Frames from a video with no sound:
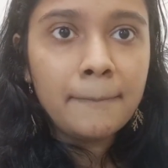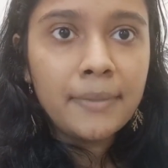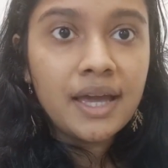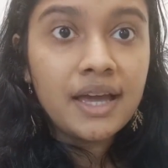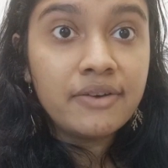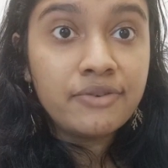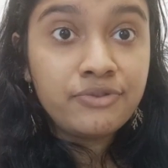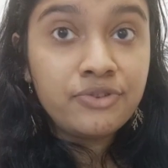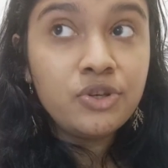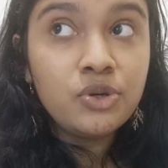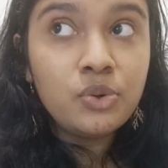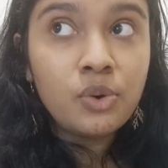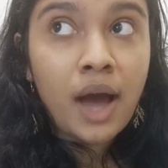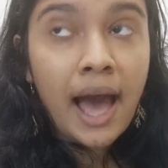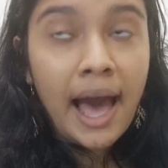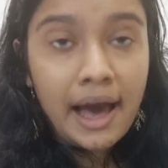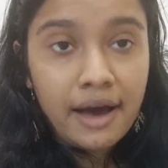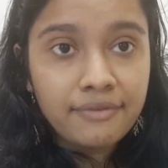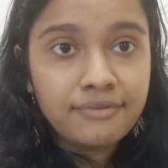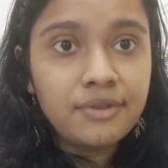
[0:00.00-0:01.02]
if you
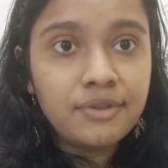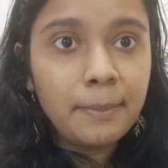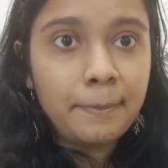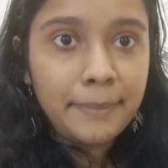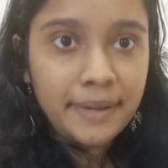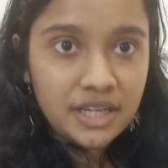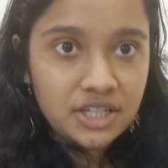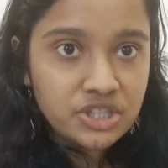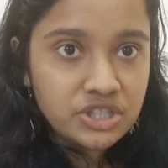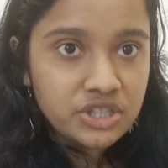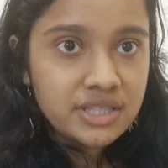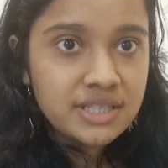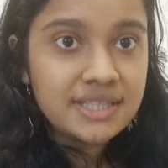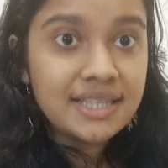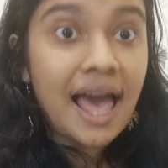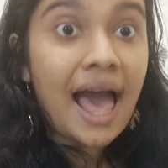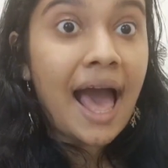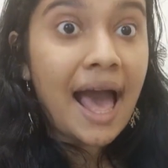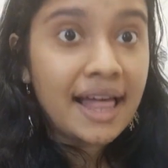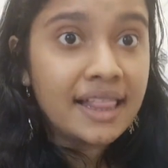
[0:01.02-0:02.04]
have the patience
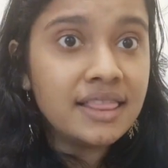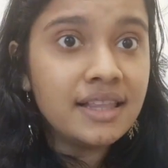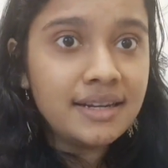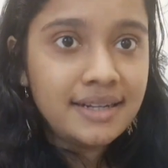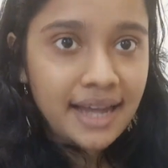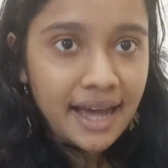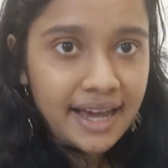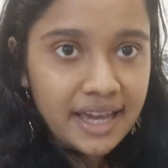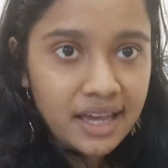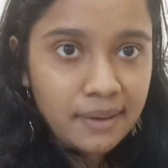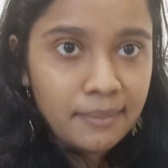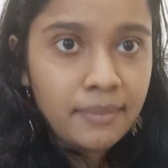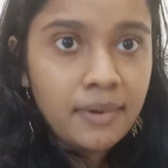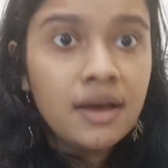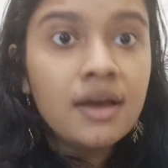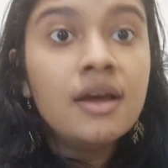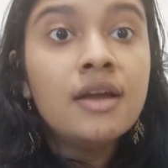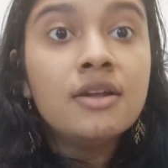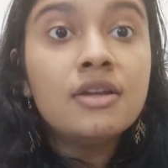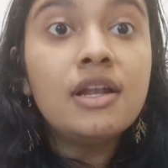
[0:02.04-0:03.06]
and the time
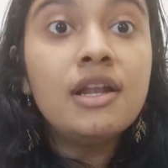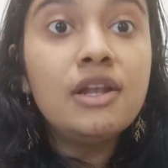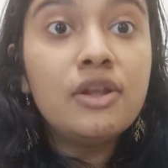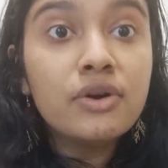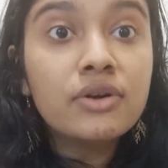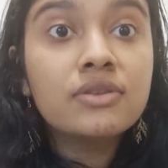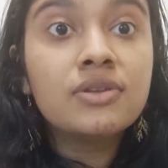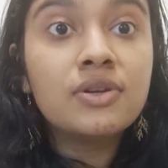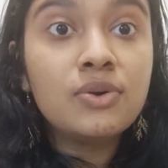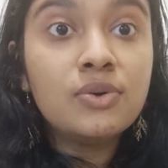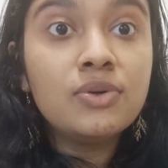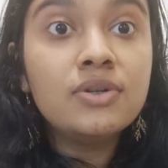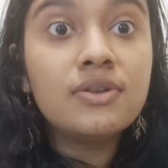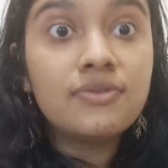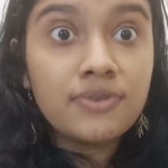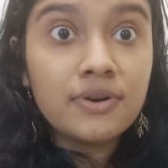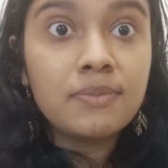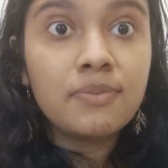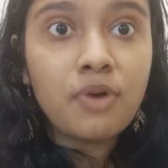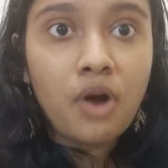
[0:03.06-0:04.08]
to look through
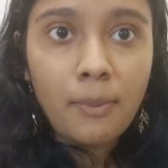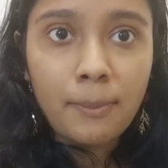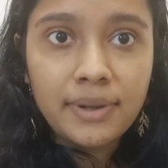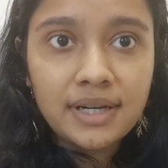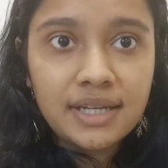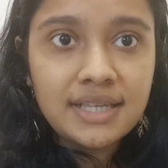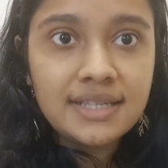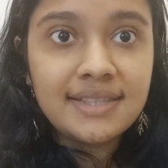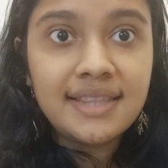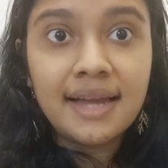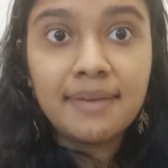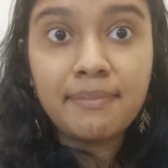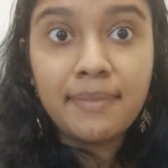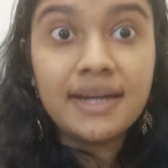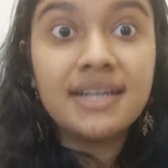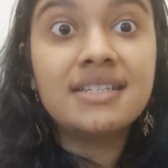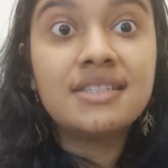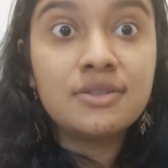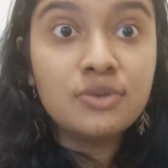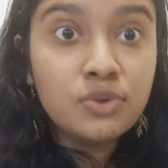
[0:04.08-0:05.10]
different properties that
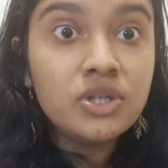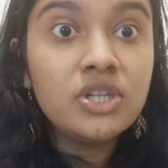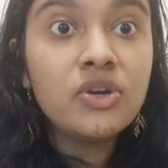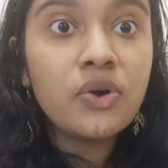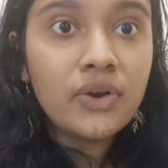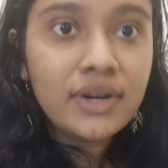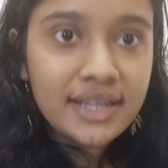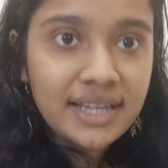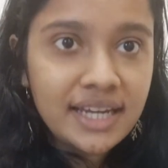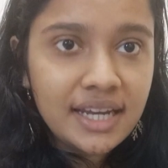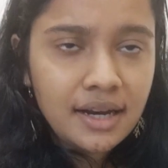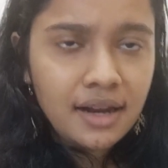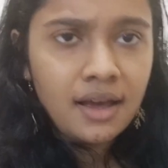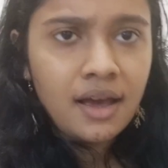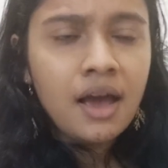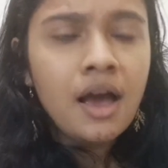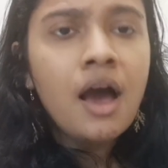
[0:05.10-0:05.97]
might suit your need.